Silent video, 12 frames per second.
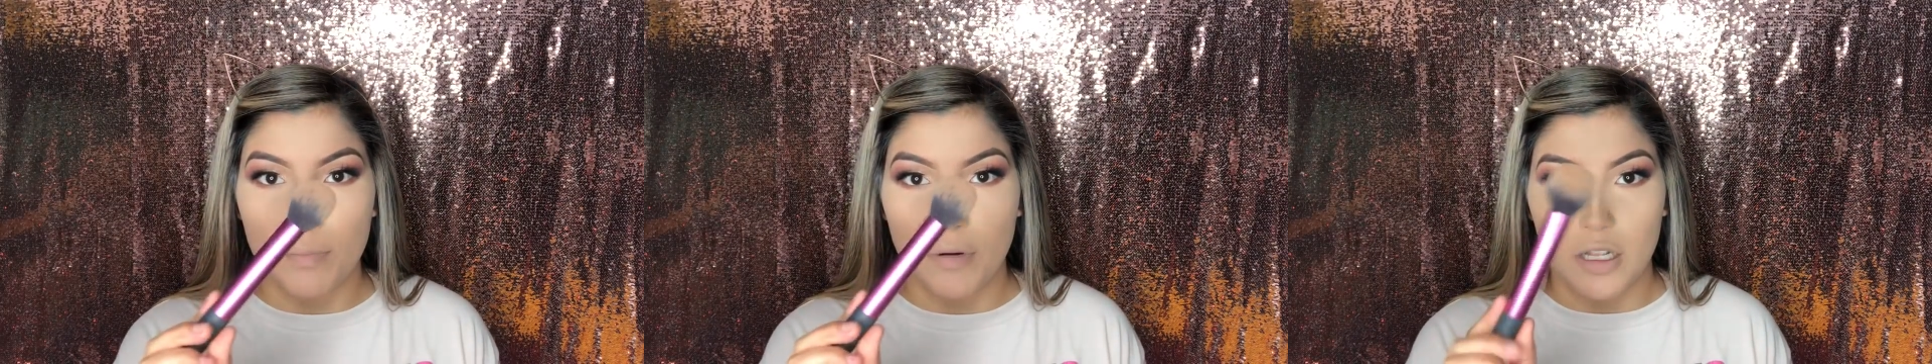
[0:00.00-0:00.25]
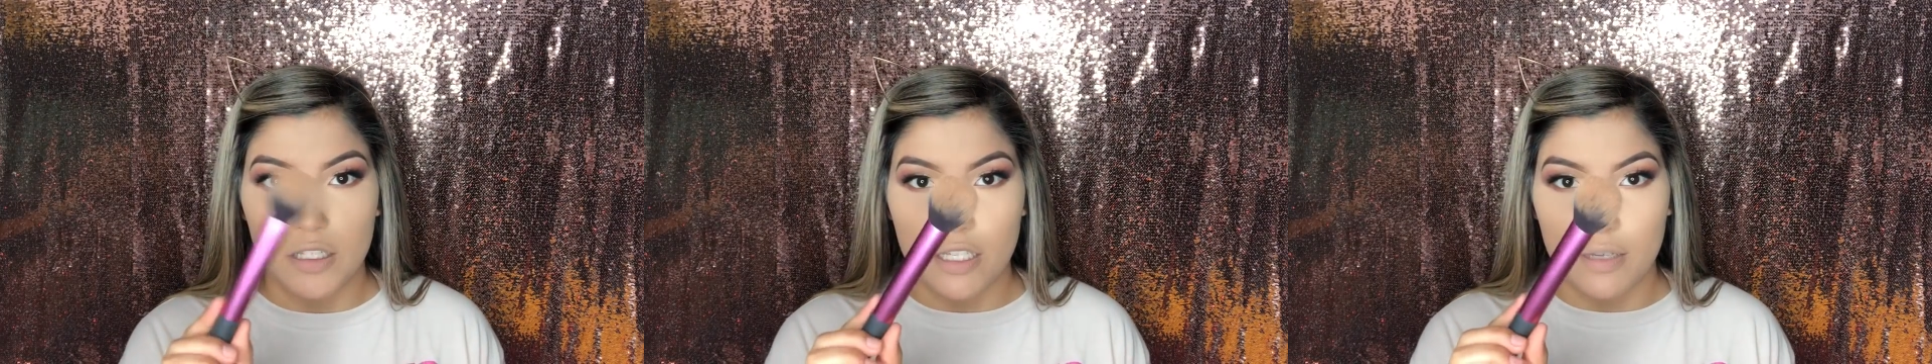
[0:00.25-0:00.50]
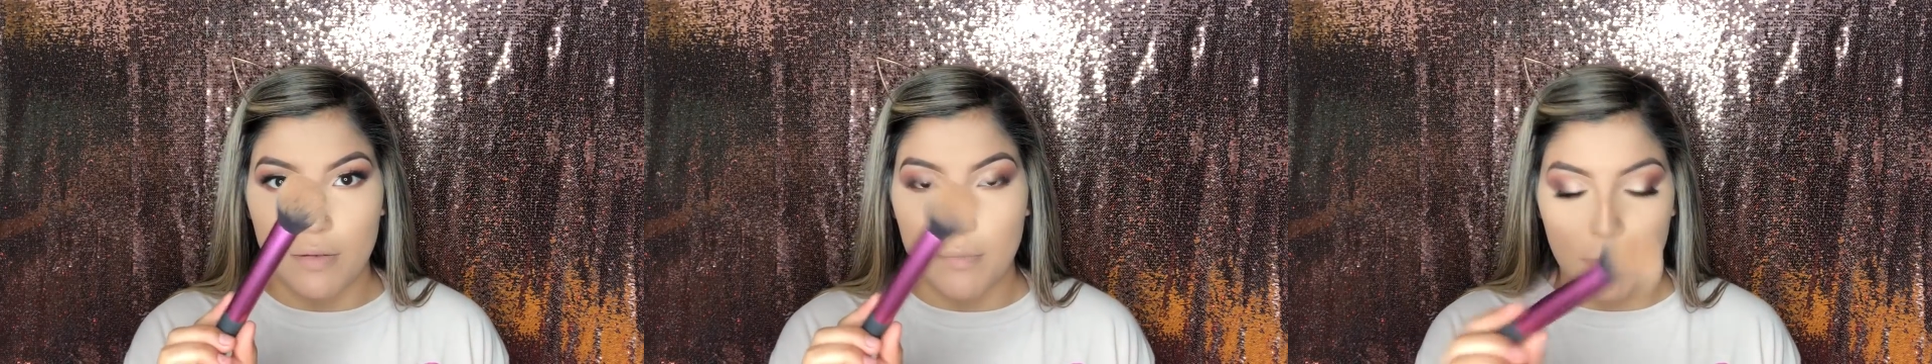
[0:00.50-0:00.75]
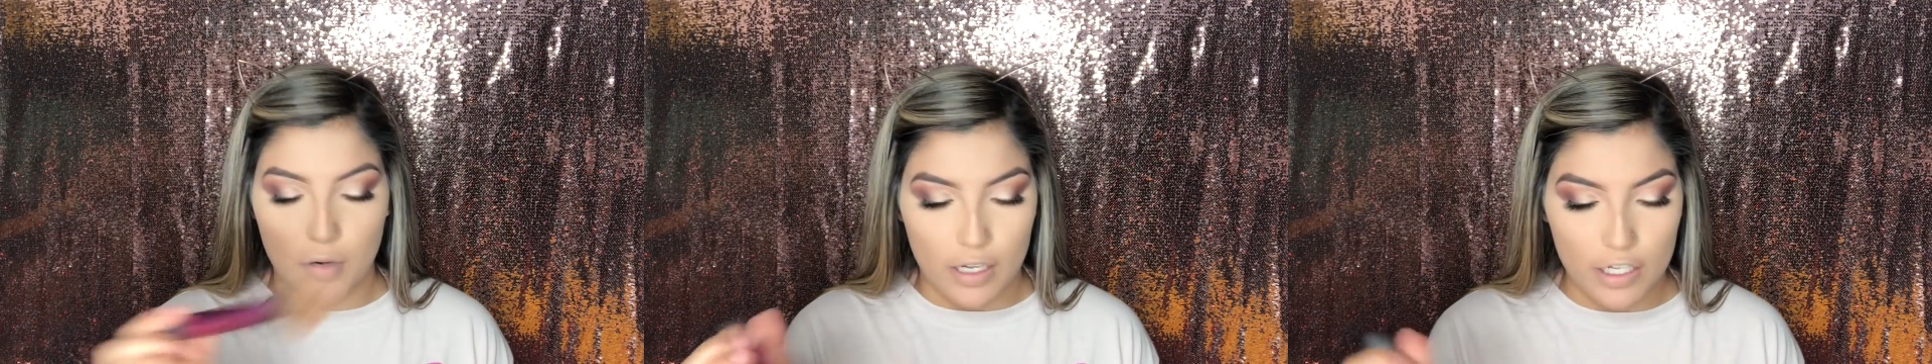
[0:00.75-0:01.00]
bronzing
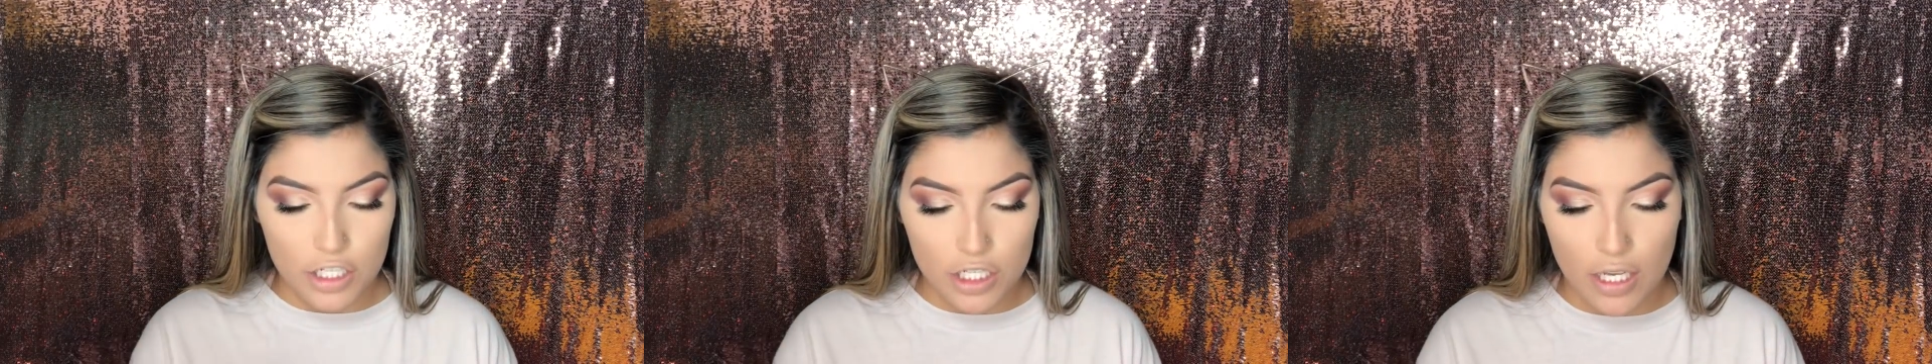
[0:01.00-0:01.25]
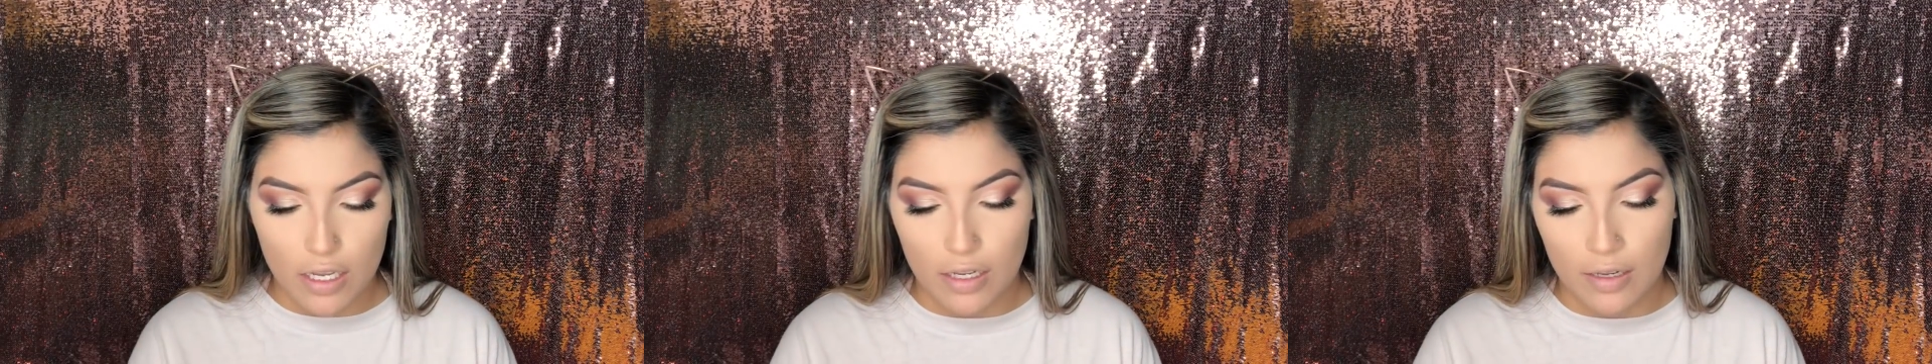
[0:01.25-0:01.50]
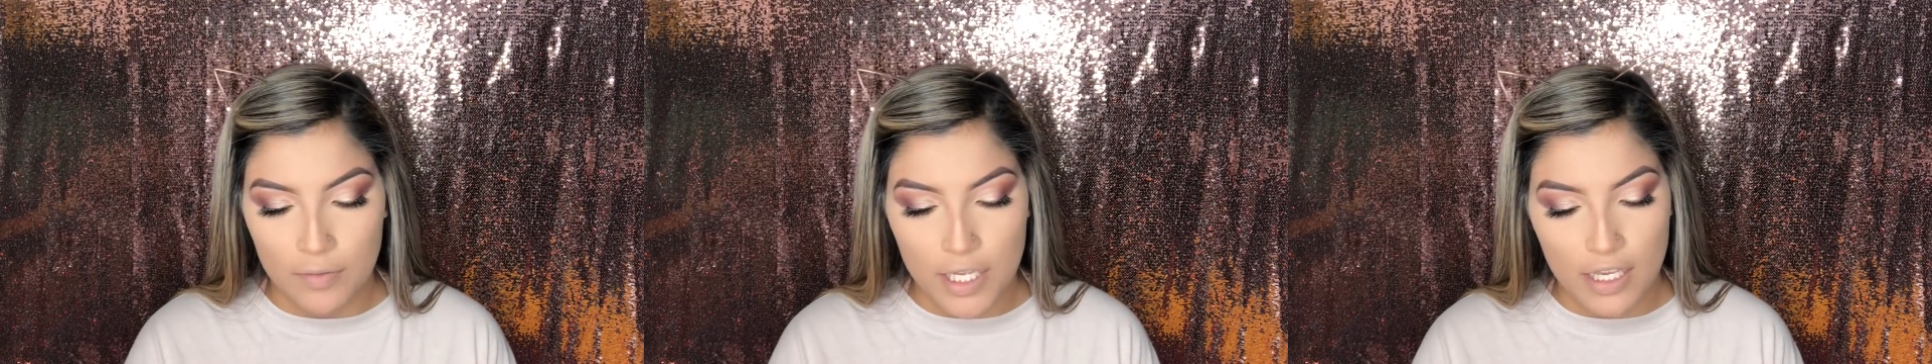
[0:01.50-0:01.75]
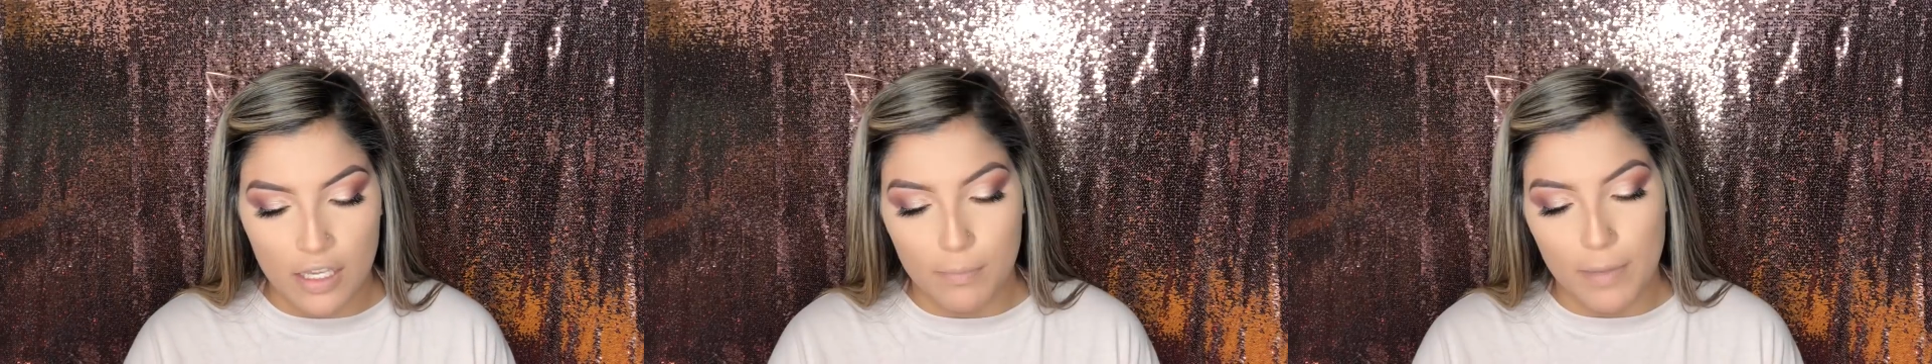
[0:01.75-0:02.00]
brush and I'm
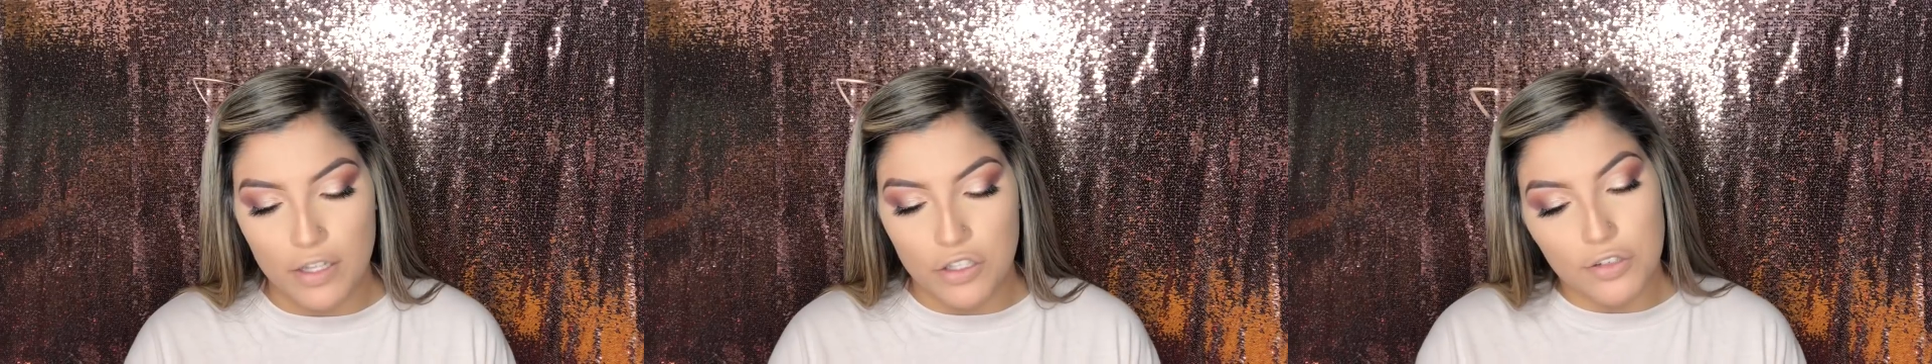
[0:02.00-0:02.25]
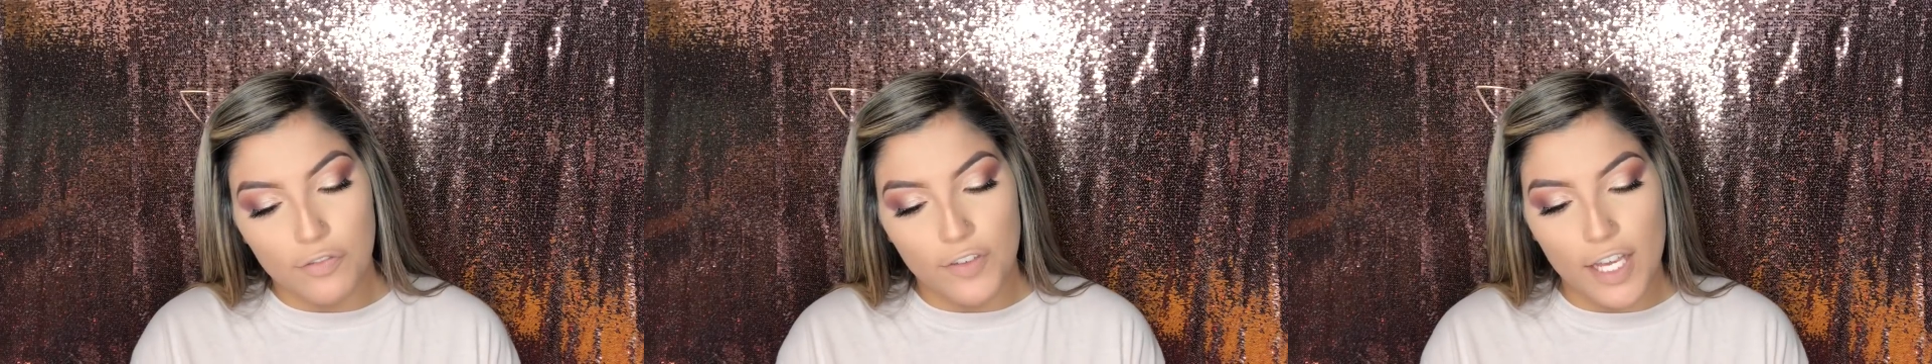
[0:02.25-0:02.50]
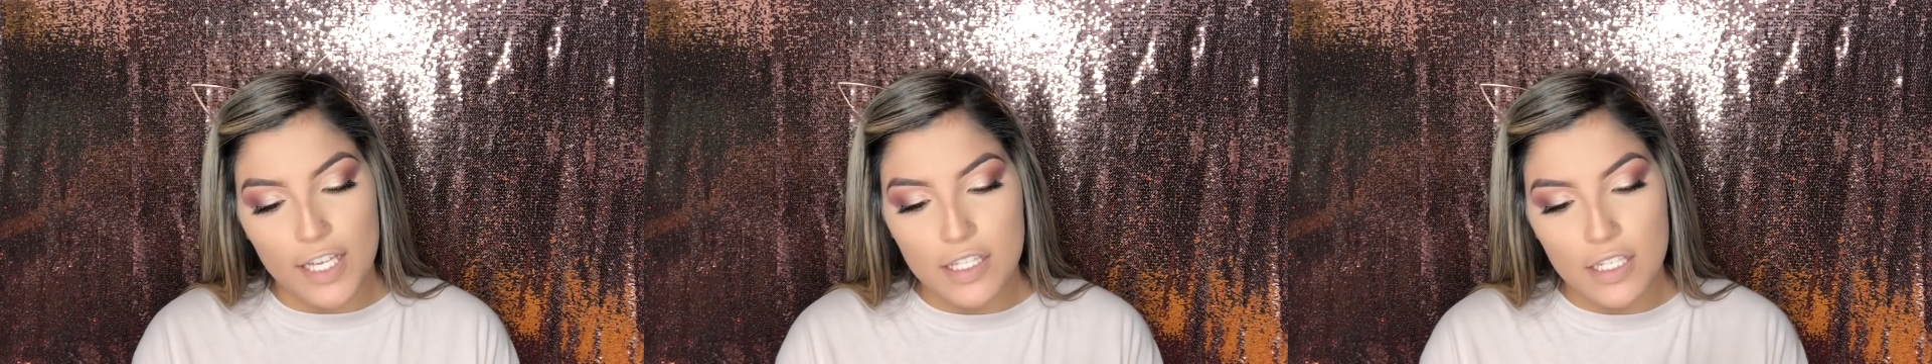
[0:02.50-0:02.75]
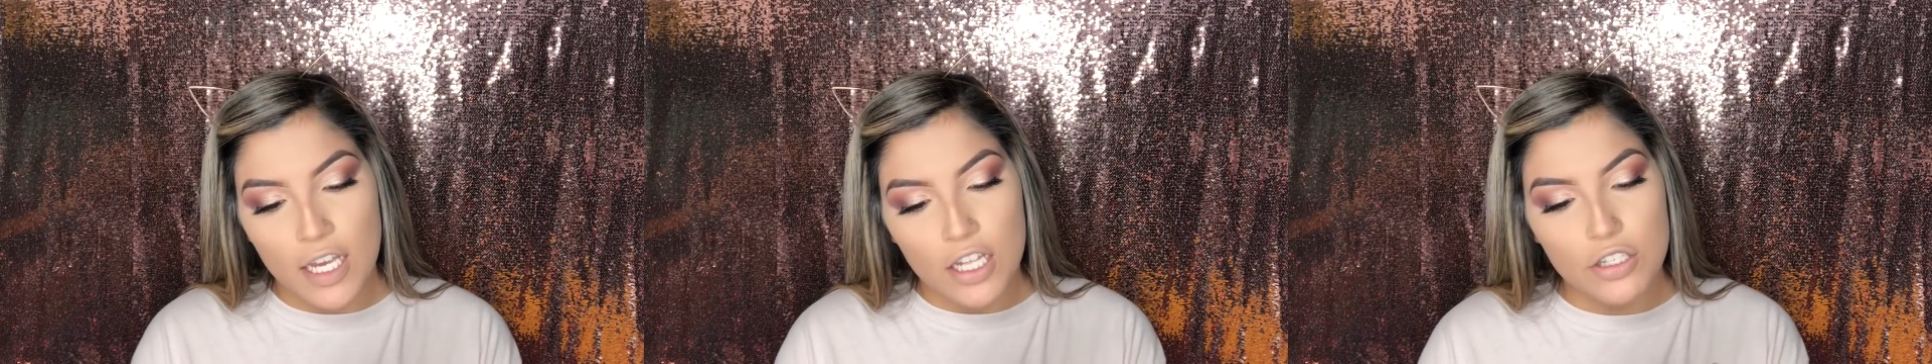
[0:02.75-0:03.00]
taking my Too Faced